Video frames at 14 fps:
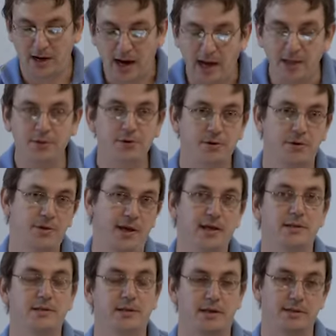there are other
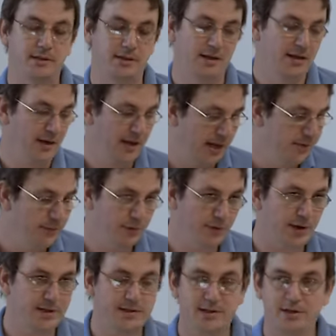things that
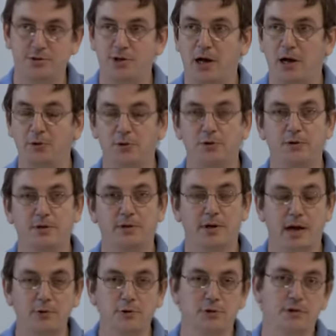influence such how
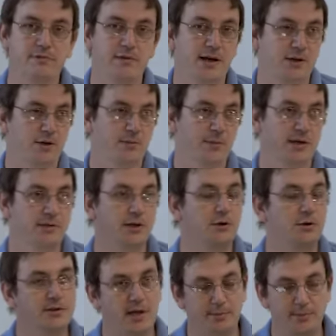good the vacuum
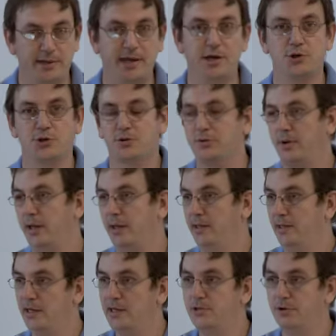is, the contamination
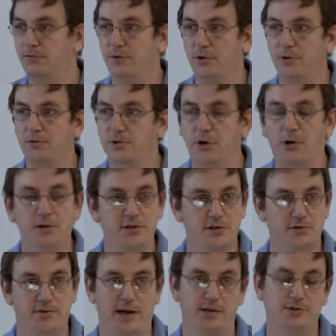rate, ease of use, all
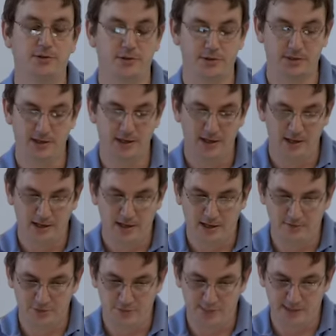these factors
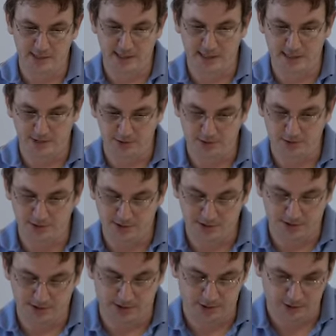have to be taken into
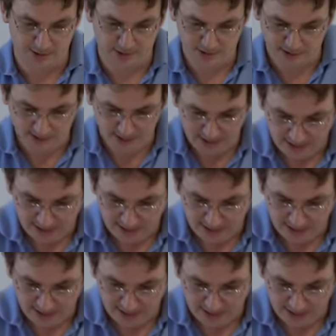consideration.